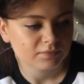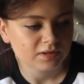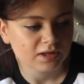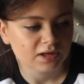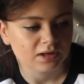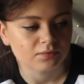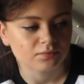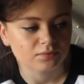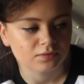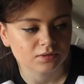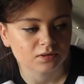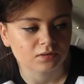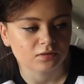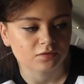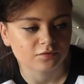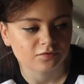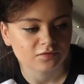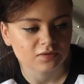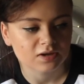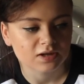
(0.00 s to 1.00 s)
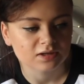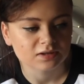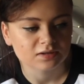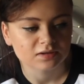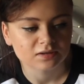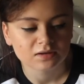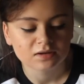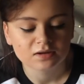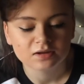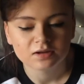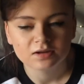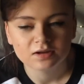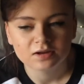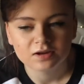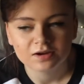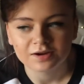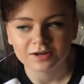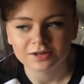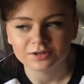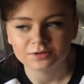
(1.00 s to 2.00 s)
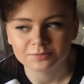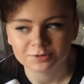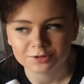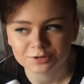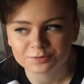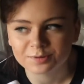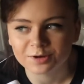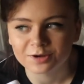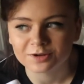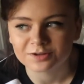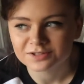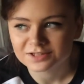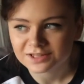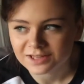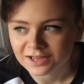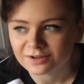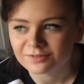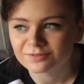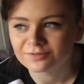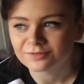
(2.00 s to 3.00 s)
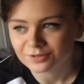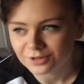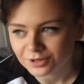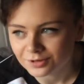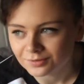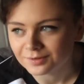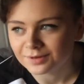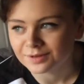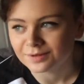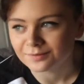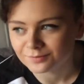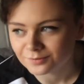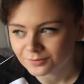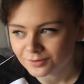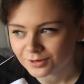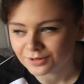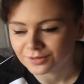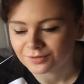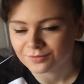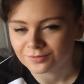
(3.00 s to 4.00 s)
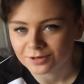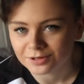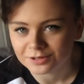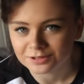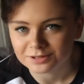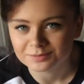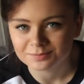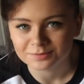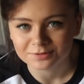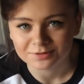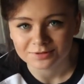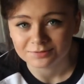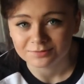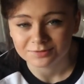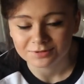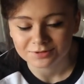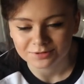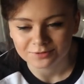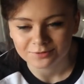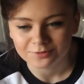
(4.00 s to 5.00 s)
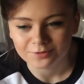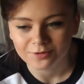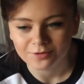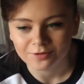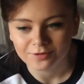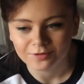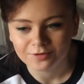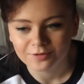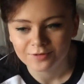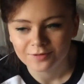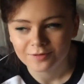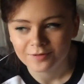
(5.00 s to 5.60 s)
Yeah, it was a lot of fun. I almost passed out queuing up for one of the rides because it was so hot